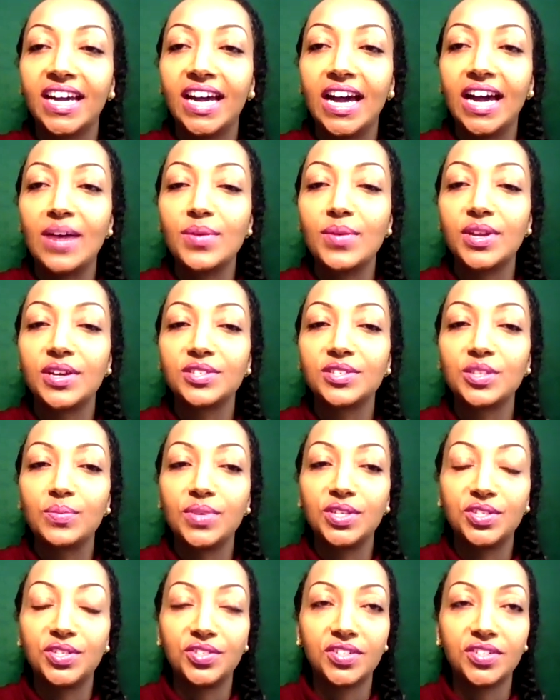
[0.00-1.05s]
And also
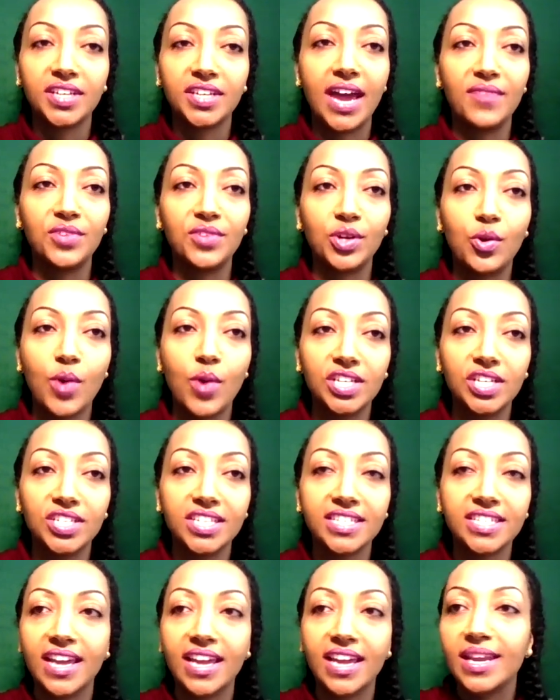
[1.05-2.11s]
be sure to have your
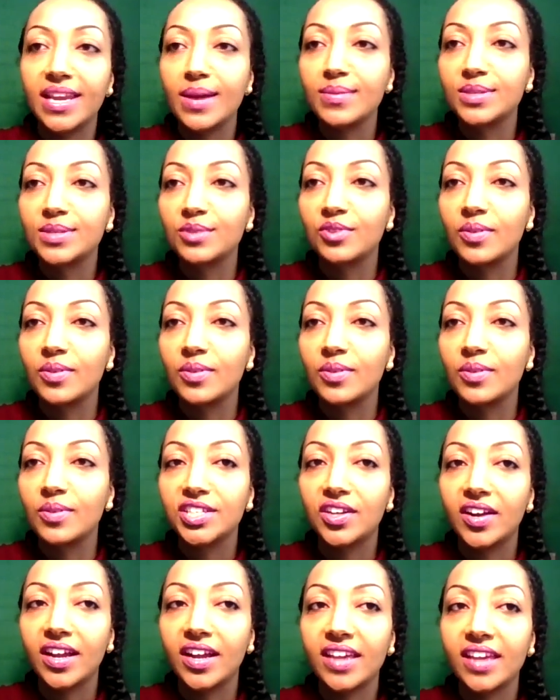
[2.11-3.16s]
questions lined up so we can make
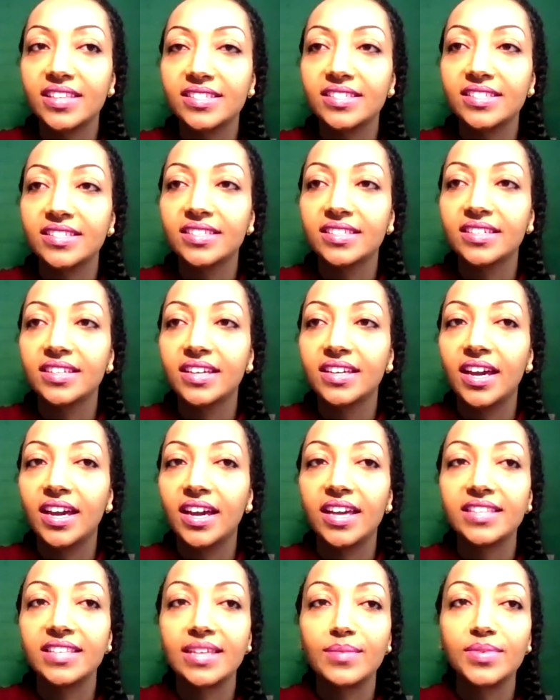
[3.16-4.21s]
sure our guest
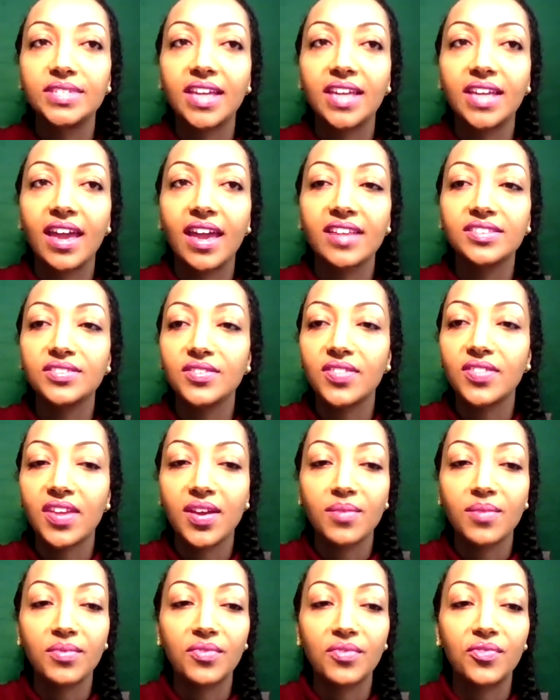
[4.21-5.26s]
is able to answer
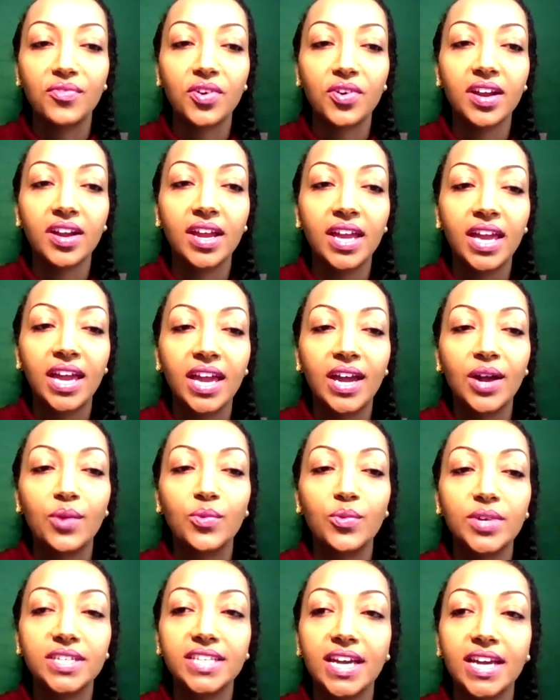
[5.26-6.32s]
them before
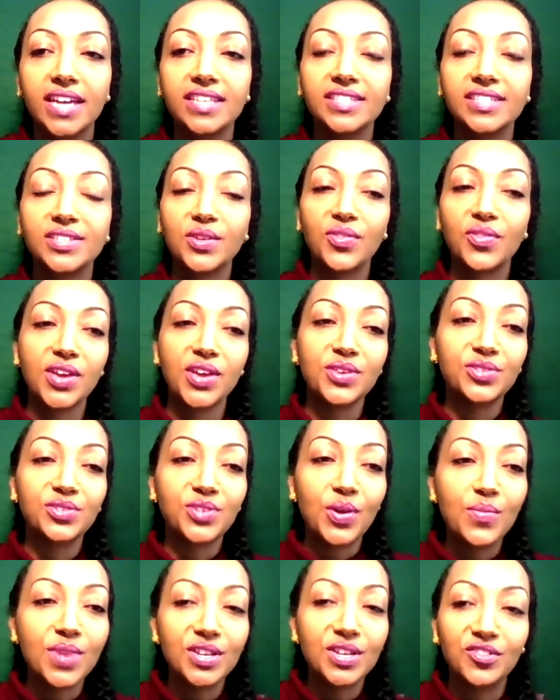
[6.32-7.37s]
we're done. So thank you
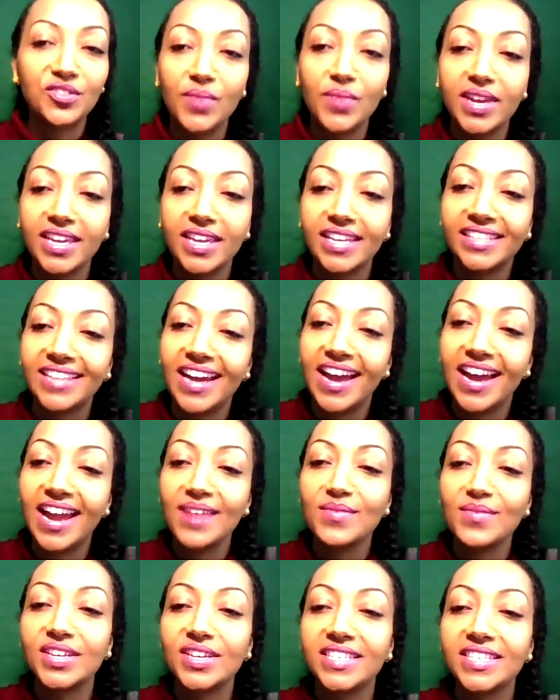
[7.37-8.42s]
so much for making
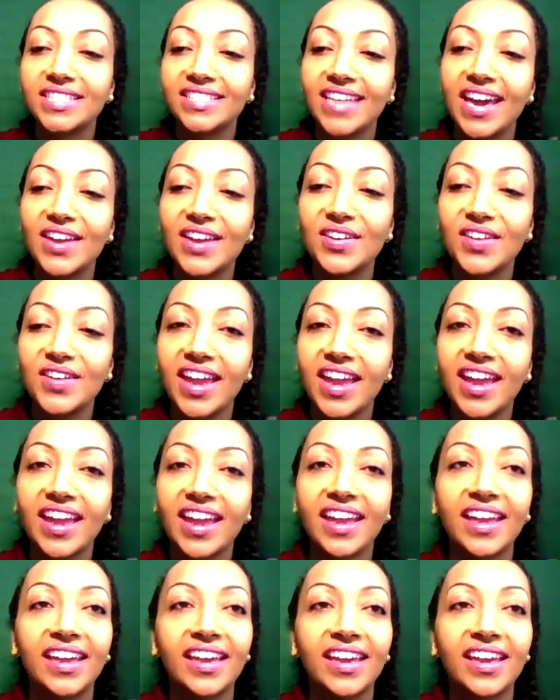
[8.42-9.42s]
time on a Saturday